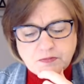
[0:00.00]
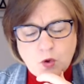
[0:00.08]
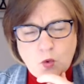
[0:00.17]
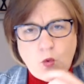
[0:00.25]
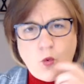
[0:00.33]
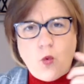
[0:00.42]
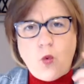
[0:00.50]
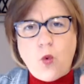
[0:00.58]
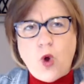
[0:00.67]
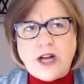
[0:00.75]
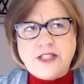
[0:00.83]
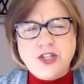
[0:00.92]

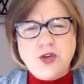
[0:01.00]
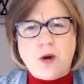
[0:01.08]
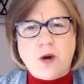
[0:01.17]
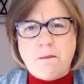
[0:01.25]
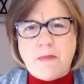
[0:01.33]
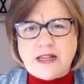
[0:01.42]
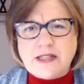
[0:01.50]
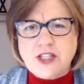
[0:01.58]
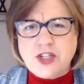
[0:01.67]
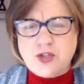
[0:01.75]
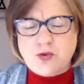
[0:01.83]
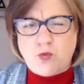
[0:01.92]
what your
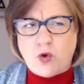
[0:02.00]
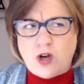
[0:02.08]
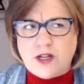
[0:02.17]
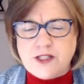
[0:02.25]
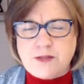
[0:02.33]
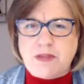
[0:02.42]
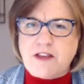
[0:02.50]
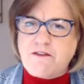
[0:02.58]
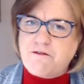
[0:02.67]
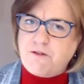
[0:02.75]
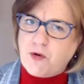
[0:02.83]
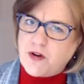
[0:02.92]
message was
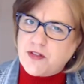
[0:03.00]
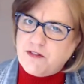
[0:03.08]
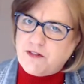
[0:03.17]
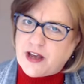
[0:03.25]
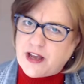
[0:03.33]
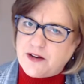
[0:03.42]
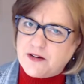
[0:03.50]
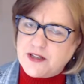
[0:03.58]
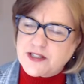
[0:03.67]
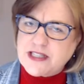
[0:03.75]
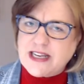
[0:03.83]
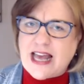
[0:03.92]
before the
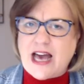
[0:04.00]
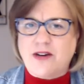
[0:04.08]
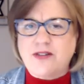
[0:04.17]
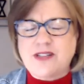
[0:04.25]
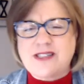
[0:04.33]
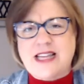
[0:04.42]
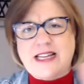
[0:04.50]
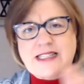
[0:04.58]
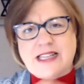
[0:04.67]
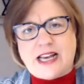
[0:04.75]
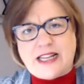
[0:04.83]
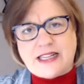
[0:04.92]
virus and how does that
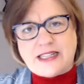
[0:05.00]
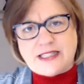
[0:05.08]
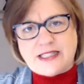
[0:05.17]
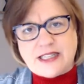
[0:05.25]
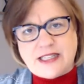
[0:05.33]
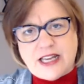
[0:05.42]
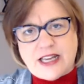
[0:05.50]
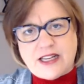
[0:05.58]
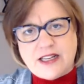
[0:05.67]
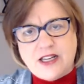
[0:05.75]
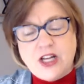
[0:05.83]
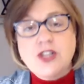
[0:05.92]
tie in today.
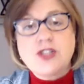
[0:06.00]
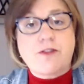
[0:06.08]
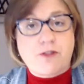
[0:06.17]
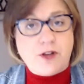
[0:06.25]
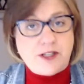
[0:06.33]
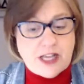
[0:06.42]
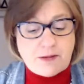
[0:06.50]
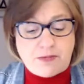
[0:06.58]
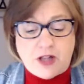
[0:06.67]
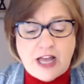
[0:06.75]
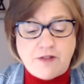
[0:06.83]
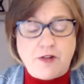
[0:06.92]
So for example,
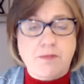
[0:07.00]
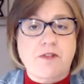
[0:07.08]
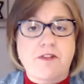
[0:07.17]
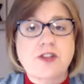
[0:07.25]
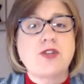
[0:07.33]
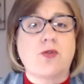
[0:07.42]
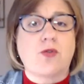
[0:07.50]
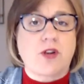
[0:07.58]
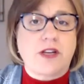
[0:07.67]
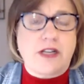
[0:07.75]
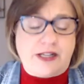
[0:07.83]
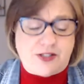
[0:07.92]
I have a professional
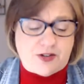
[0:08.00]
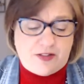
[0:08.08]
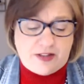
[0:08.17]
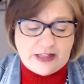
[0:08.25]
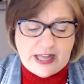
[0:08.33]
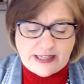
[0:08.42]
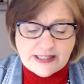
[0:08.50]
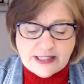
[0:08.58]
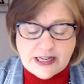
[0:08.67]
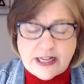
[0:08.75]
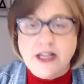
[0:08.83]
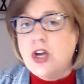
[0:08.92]
organizer on the line
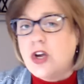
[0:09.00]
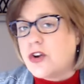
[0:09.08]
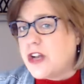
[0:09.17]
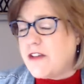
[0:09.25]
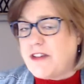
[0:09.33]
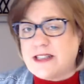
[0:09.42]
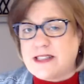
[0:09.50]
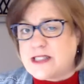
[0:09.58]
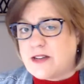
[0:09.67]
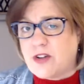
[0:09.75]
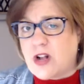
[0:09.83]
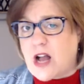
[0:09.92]
today. Her and I've had
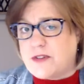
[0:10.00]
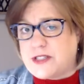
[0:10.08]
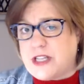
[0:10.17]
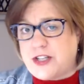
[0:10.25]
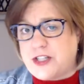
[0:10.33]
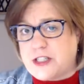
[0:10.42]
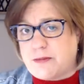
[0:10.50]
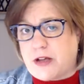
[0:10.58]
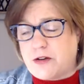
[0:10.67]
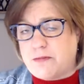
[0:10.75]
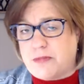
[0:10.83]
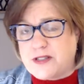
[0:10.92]
several conversations about
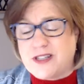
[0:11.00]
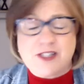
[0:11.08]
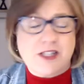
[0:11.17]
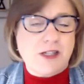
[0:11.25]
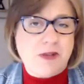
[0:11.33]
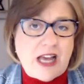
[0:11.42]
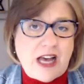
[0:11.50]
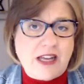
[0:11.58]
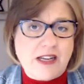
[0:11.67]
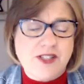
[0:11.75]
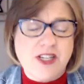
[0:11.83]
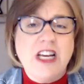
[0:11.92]
her business. And to be
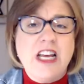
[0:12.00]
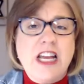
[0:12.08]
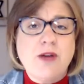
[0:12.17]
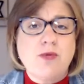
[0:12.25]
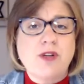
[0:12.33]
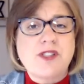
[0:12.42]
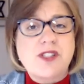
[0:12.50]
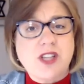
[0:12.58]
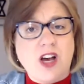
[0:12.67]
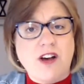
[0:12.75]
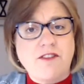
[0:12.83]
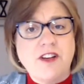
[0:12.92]
honest, it was
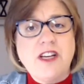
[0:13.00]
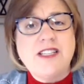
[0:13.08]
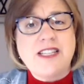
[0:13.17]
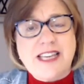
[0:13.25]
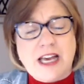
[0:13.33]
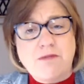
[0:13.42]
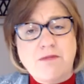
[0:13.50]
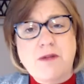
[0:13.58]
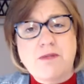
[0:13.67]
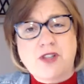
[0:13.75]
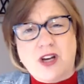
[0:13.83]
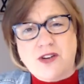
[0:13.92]
tough to get
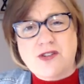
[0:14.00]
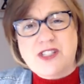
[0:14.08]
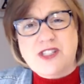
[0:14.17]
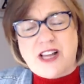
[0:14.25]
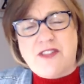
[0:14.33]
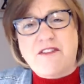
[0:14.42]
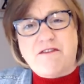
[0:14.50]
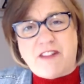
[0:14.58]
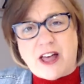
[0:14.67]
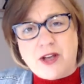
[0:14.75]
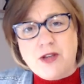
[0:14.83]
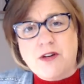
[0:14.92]
people to understand the
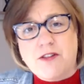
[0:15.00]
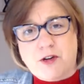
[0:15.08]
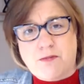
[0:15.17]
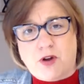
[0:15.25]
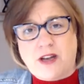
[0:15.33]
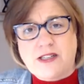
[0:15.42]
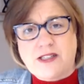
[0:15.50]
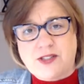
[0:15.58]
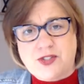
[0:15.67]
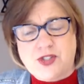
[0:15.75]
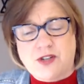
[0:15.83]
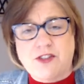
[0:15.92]
value of her product and
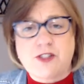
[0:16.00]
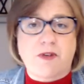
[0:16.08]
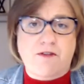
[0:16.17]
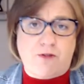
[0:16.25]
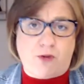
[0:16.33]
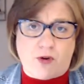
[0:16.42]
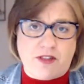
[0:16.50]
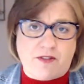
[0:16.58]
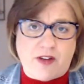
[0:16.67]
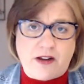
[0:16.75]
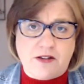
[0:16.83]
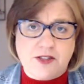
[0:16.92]
service before the
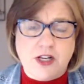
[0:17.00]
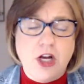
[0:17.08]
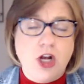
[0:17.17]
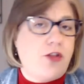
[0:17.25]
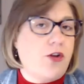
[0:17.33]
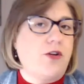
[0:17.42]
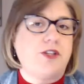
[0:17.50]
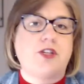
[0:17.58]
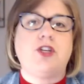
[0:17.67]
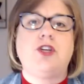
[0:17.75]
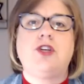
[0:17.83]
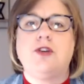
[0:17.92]
virus. There is a
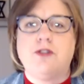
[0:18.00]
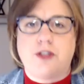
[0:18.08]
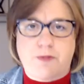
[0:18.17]
huge